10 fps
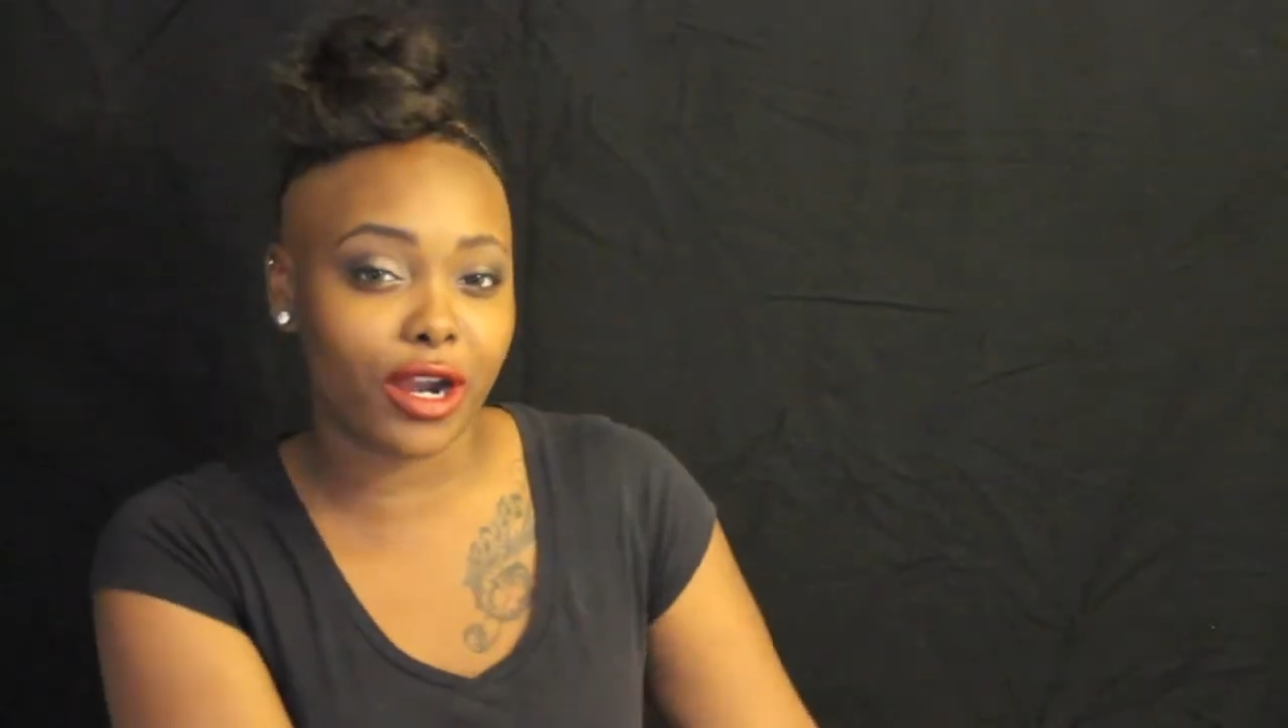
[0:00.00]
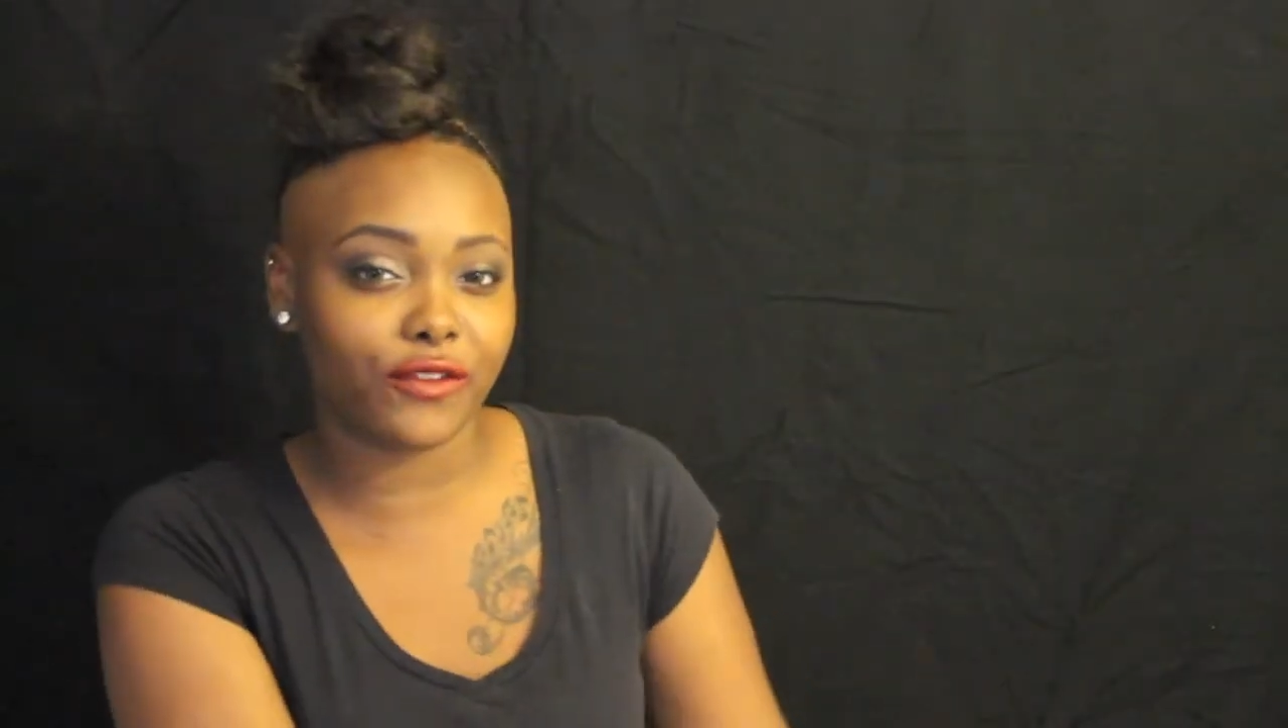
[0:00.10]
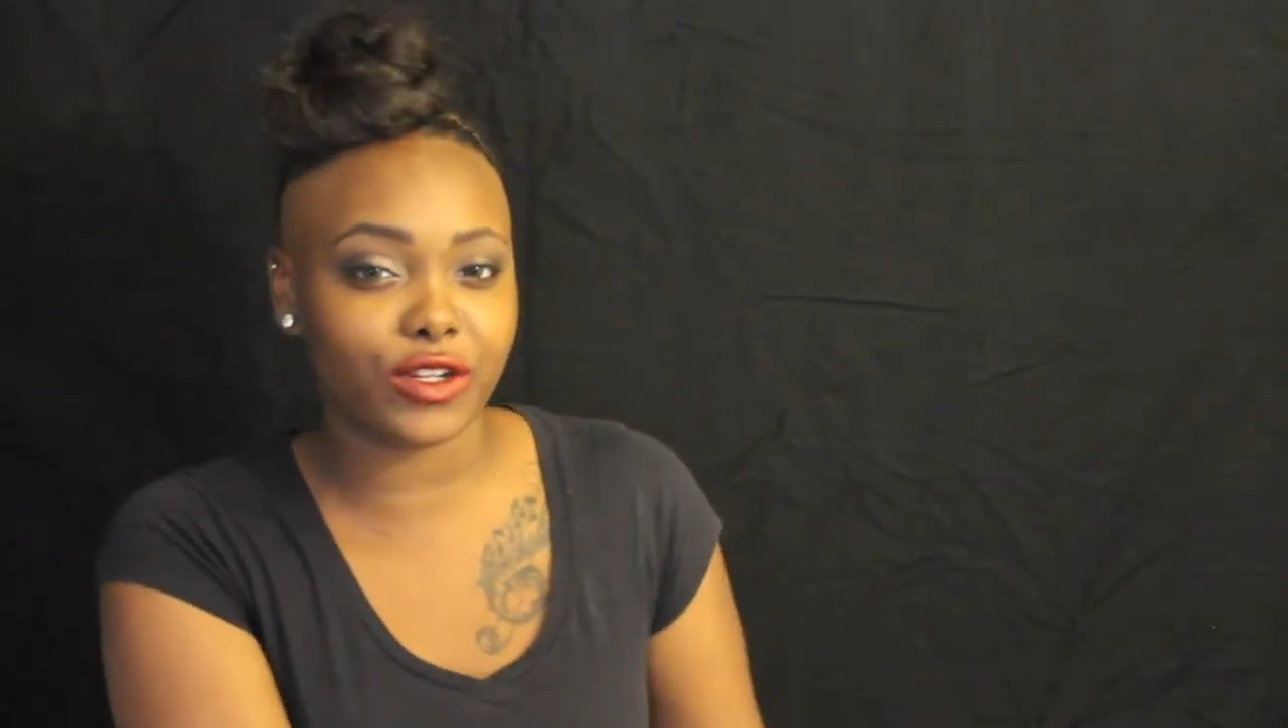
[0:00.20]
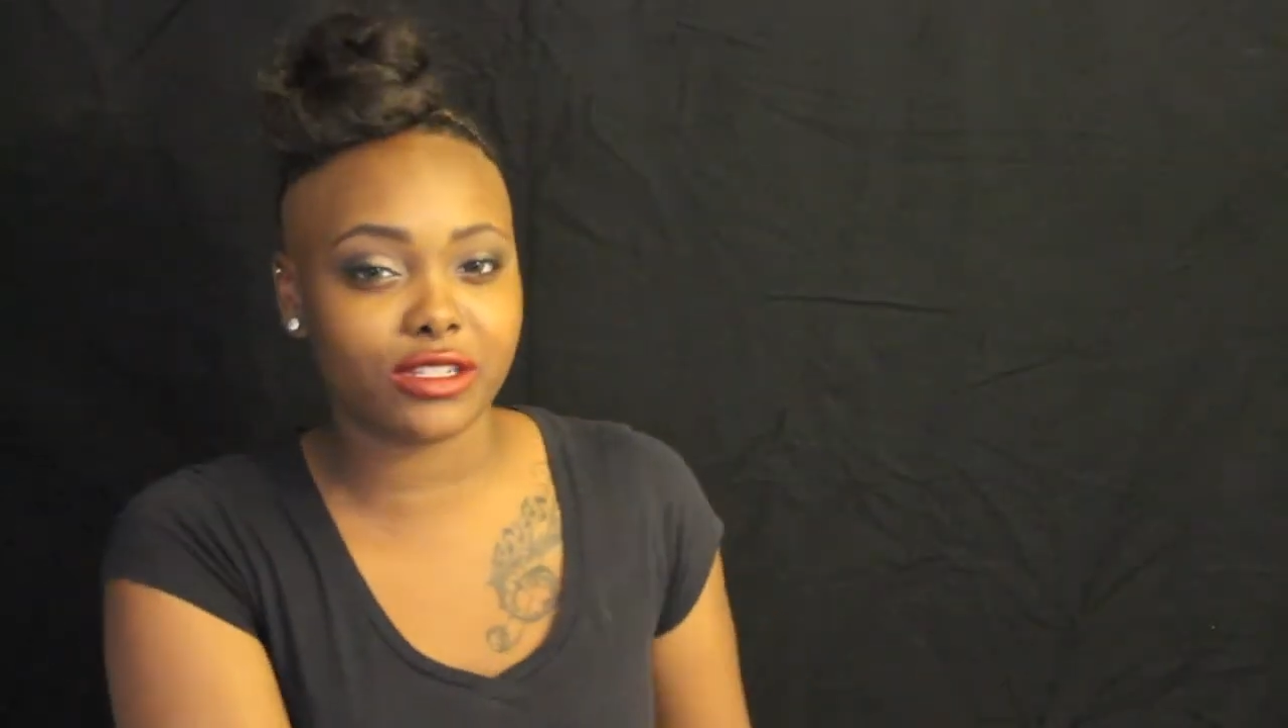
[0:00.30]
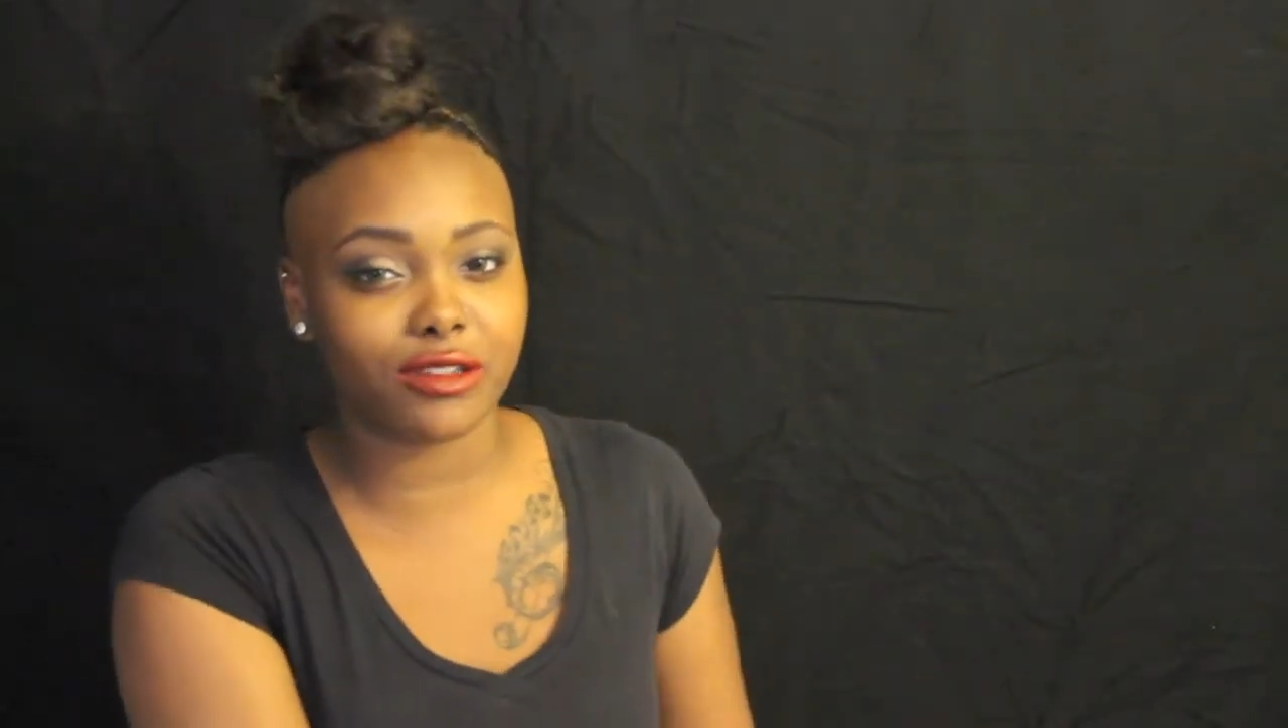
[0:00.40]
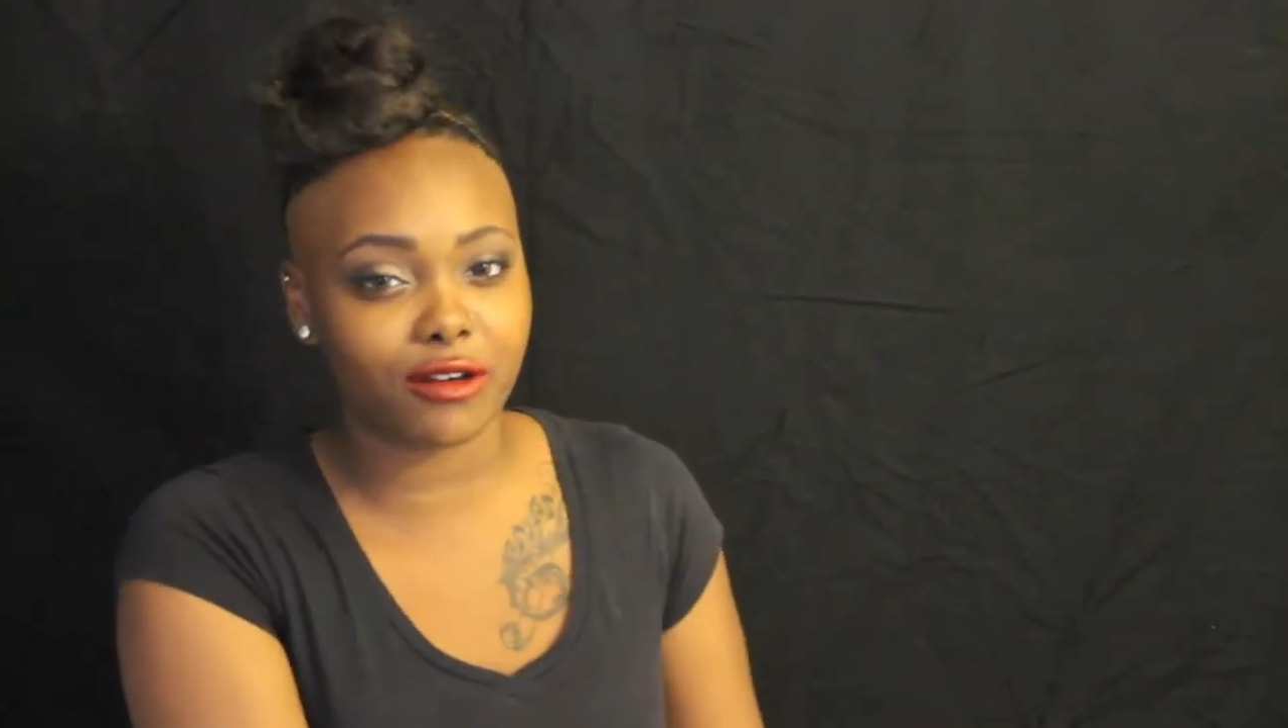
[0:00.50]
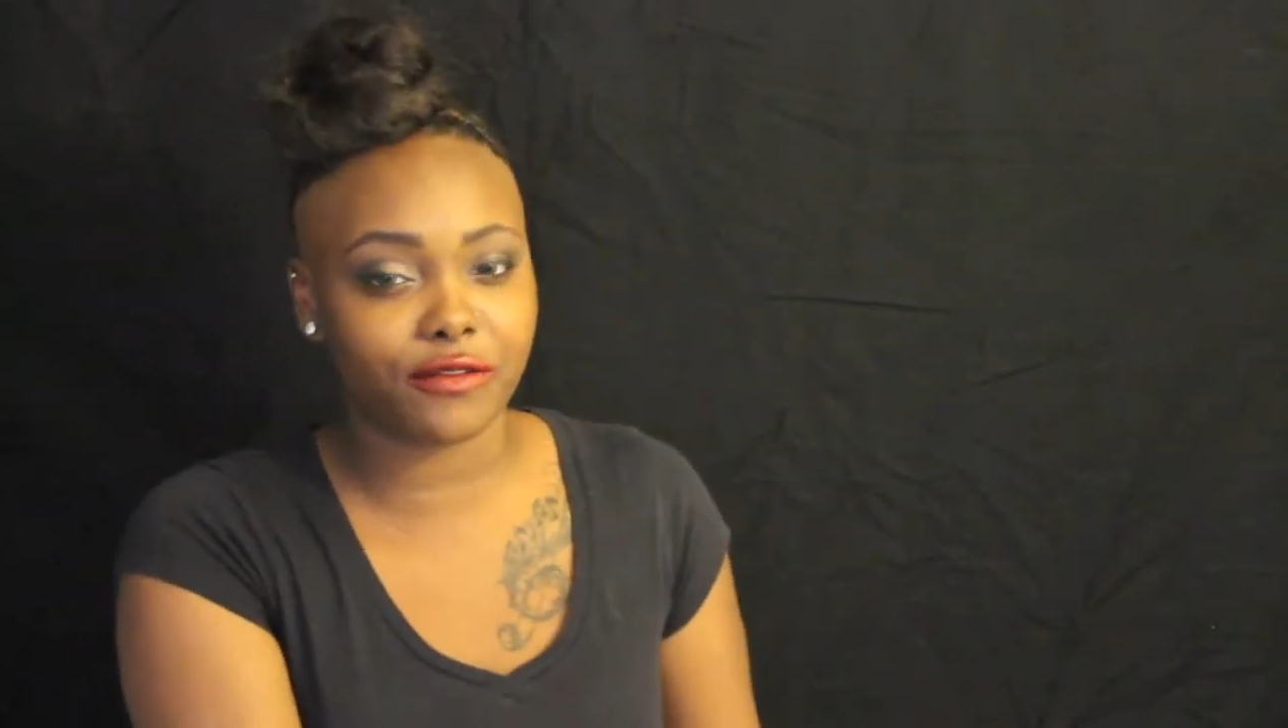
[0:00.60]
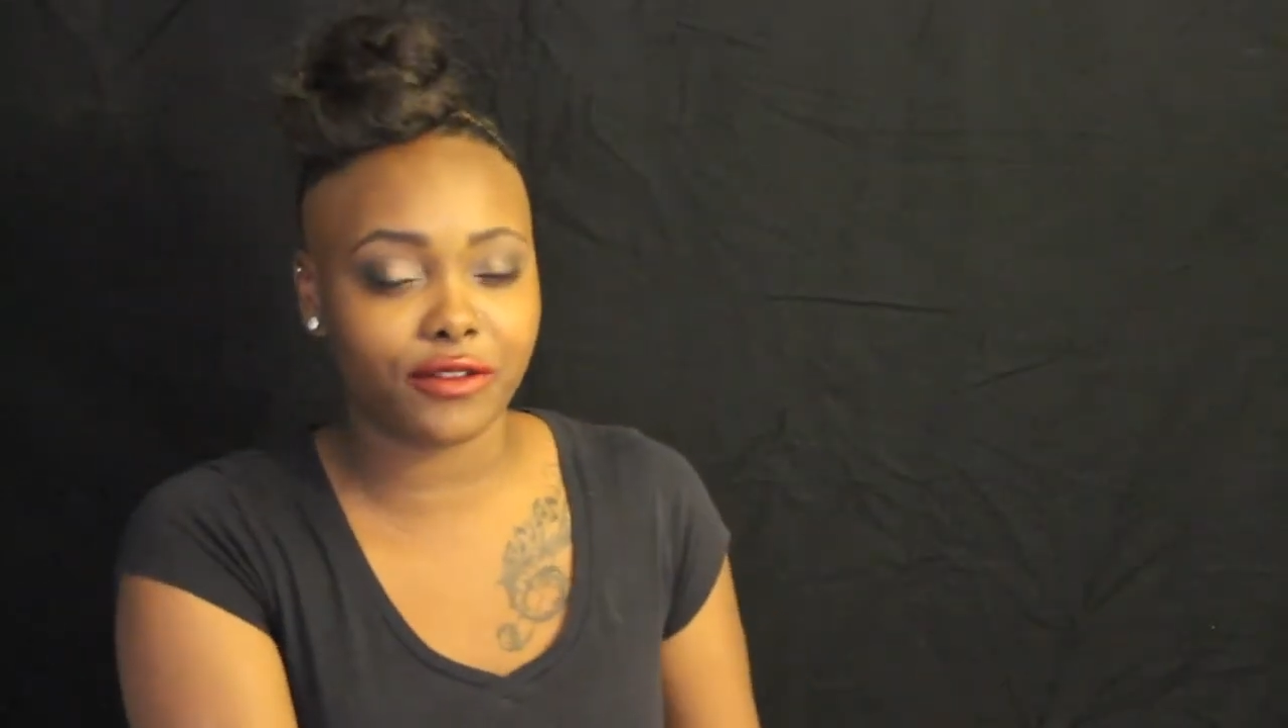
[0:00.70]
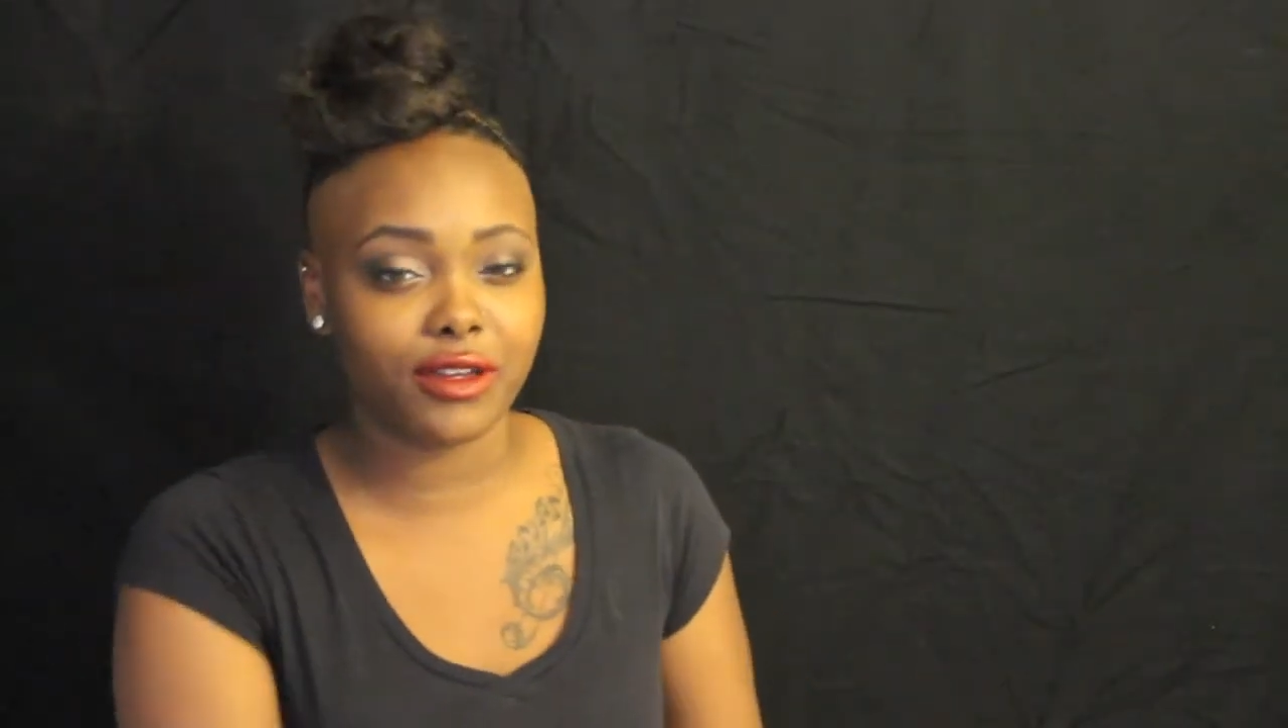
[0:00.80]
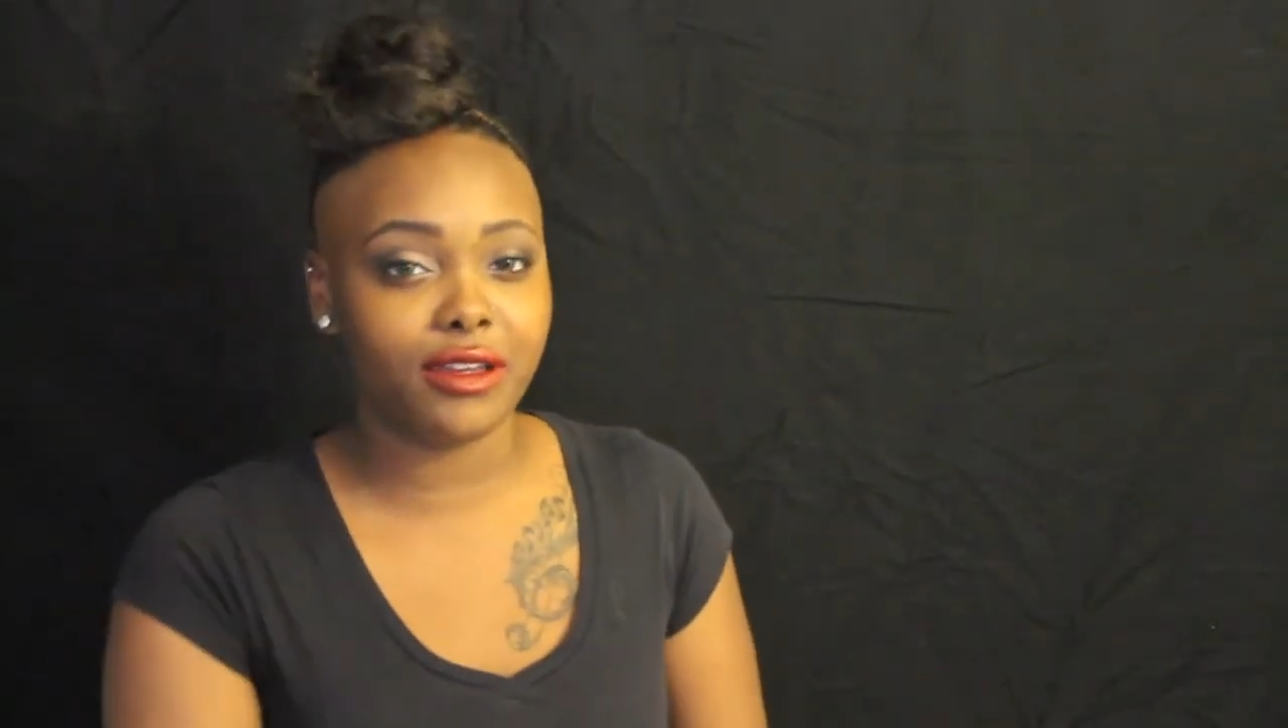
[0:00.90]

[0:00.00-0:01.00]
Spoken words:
part of yourself.